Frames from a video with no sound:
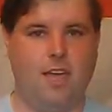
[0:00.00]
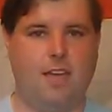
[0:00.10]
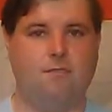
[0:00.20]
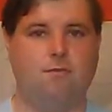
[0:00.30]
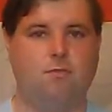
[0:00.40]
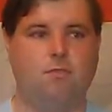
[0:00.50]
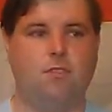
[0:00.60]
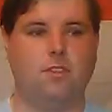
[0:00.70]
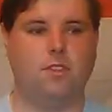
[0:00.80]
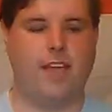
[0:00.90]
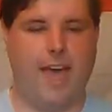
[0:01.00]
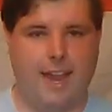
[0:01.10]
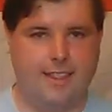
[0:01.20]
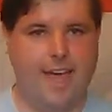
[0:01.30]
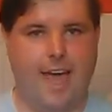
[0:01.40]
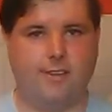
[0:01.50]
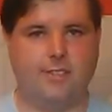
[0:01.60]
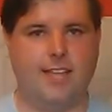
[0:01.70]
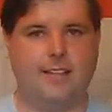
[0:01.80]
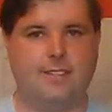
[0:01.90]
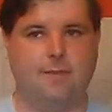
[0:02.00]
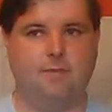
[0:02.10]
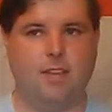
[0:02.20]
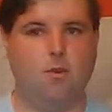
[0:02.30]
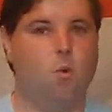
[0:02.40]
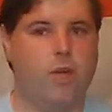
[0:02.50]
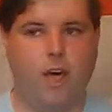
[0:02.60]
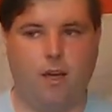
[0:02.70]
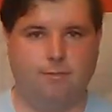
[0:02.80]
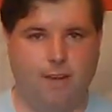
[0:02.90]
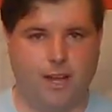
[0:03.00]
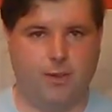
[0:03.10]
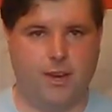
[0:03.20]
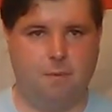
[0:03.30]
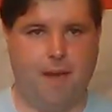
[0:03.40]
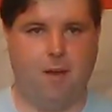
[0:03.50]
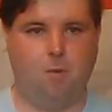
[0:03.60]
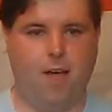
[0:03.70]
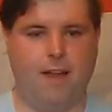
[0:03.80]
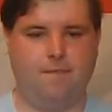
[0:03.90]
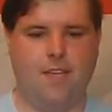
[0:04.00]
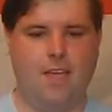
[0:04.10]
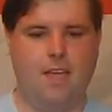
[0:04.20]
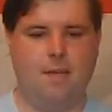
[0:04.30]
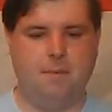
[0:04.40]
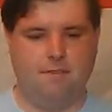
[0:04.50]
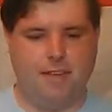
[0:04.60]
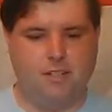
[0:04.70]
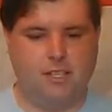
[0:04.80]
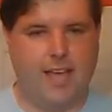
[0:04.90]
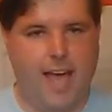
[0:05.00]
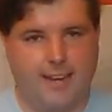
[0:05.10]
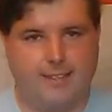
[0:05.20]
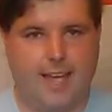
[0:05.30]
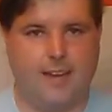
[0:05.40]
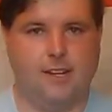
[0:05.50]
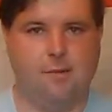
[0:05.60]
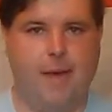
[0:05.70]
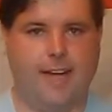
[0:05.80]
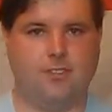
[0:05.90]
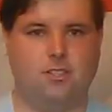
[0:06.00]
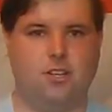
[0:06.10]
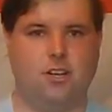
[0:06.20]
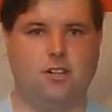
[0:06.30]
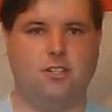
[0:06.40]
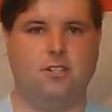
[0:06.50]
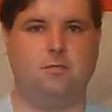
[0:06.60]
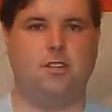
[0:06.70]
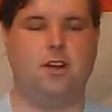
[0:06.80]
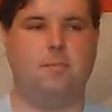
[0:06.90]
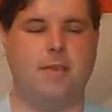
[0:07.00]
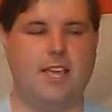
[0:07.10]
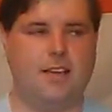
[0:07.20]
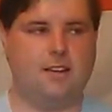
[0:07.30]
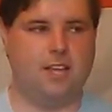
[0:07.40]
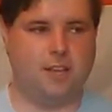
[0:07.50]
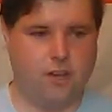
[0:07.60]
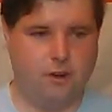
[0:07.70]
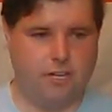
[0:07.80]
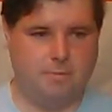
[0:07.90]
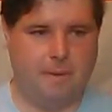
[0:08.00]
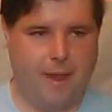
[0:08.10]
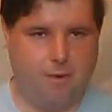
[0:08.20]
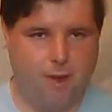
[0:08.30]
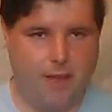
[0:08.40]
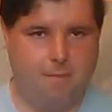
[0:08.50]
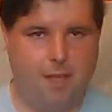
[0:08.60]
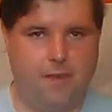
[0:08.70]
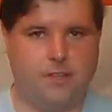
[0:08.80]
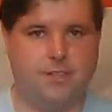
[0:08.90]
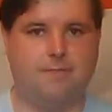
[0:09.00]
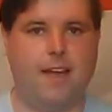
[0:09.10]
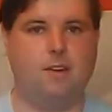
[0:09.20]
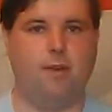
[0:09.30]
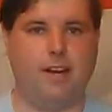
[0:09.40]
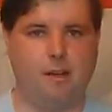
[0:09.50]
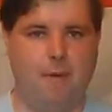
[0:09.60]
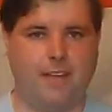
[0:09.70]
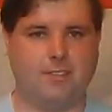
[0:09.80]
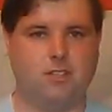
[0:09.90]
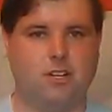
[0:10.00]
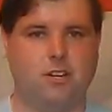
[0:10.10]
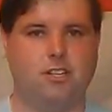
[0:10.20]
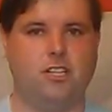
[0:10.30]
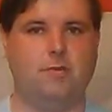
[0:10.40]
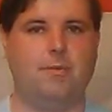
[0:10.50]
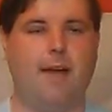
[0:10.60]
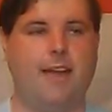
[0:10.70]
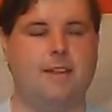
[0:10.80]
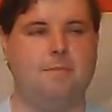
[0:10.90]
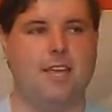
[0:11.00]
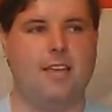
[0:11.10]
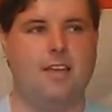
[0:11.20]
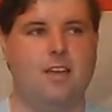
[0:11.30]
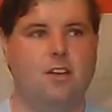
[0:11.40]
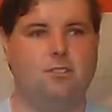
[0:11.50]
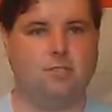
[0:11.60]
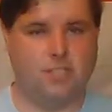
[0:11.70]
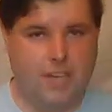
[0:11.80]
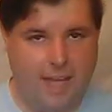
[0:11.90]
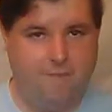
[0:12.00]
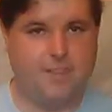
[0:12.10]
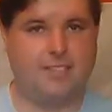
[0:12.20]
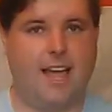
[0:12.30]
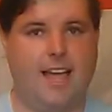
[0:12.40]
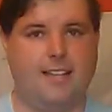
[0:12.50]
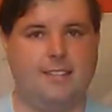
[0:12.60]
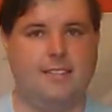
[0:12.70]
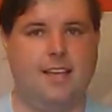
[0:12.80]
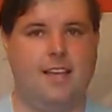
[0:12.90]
if the head of the house says something, we all follow it no matter what. But eventually I decided to go back to church, being encouraged by my grandmother to find a way to go back to church. She reminded me, she emphasized